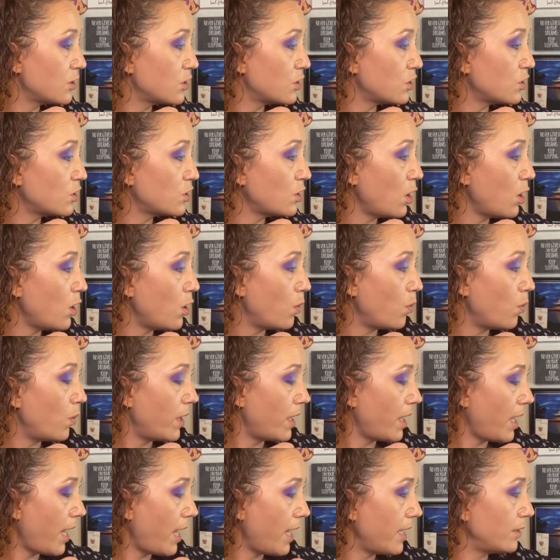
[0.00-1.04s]
So what
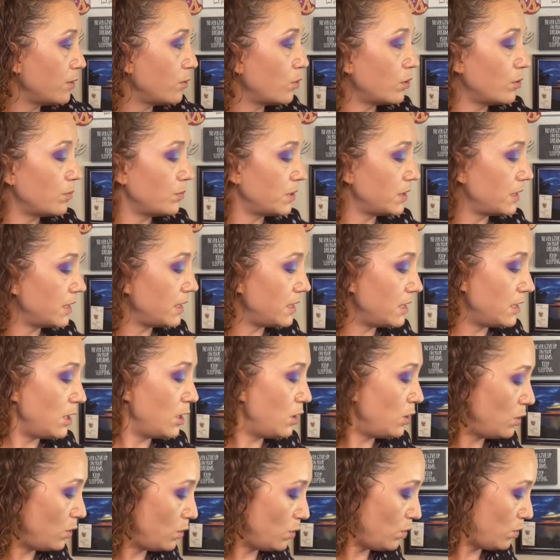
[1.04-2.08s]
I normally
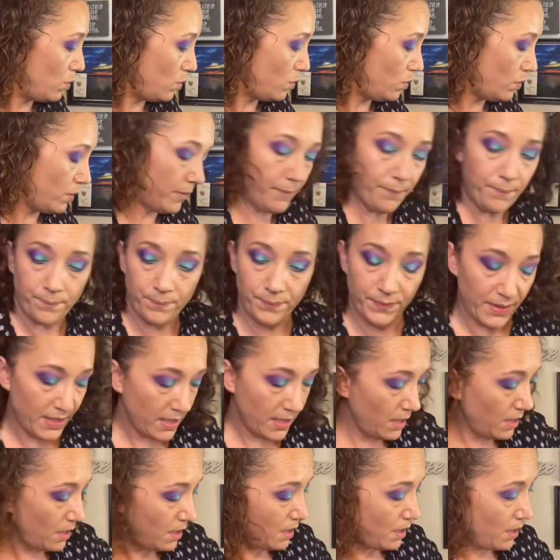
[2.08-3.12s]
do
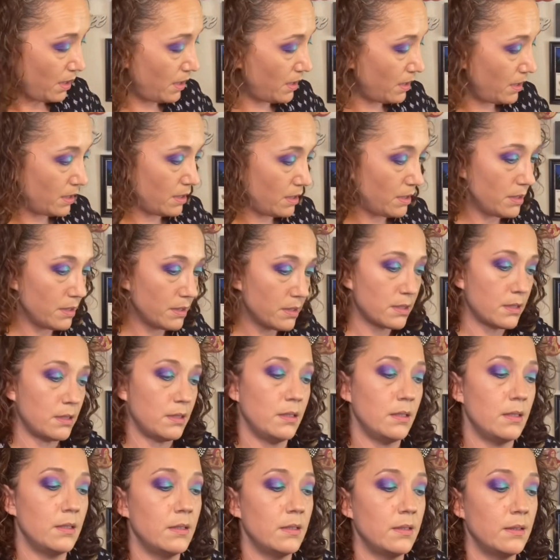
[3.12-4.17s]
is
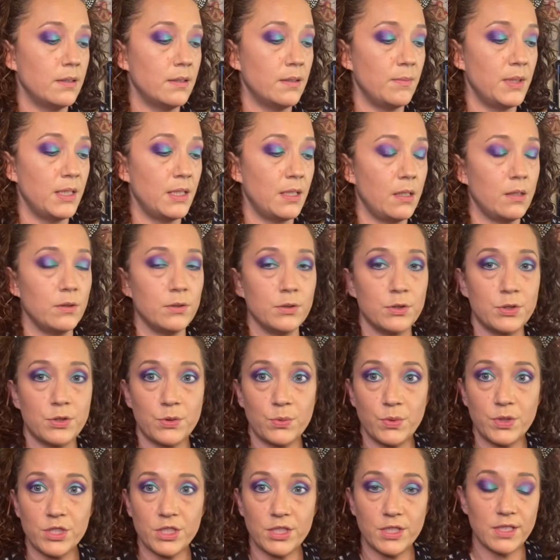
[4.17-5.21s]
let me color
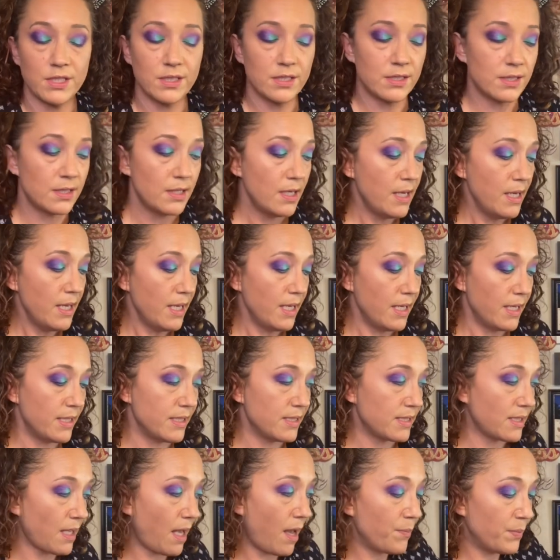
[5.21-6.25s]
switch this, is
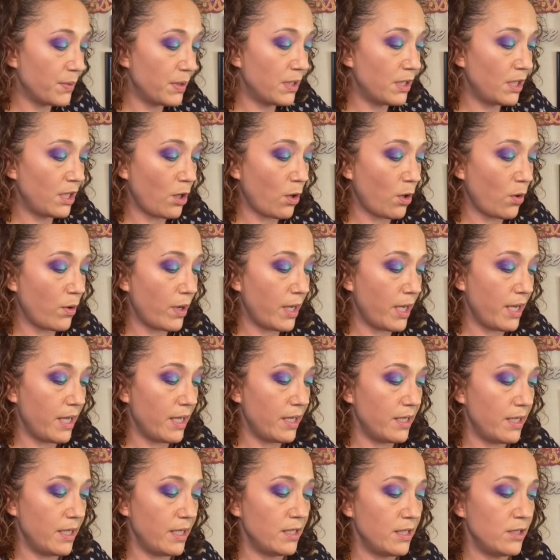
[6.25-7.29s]
I'm gonna go ahead
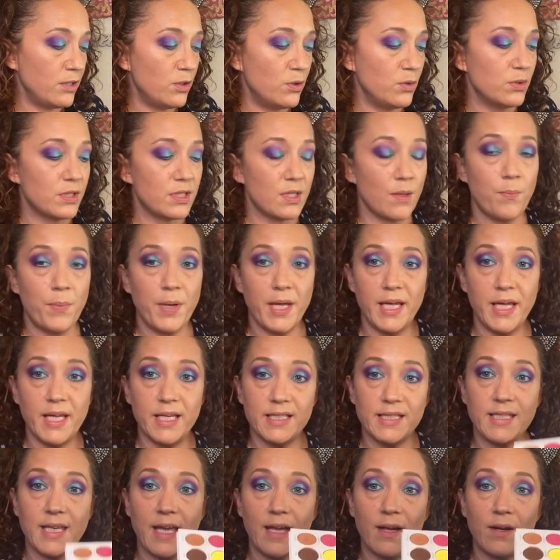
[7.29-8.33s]
and use the
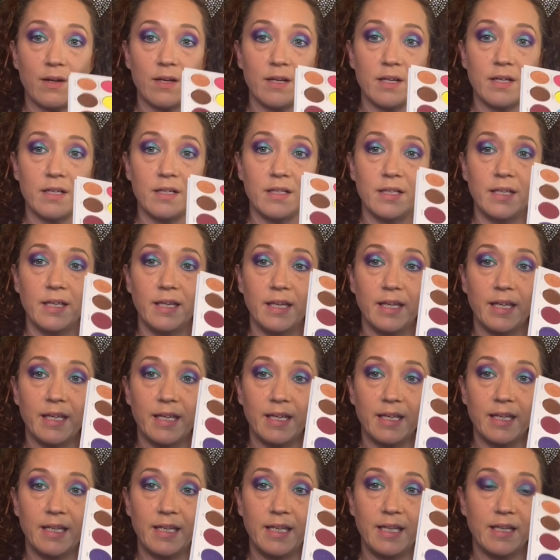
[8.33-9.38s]
Pantera in
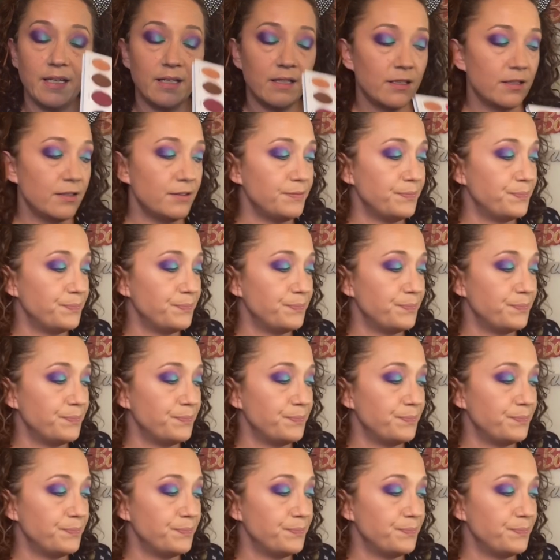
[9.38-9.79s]
here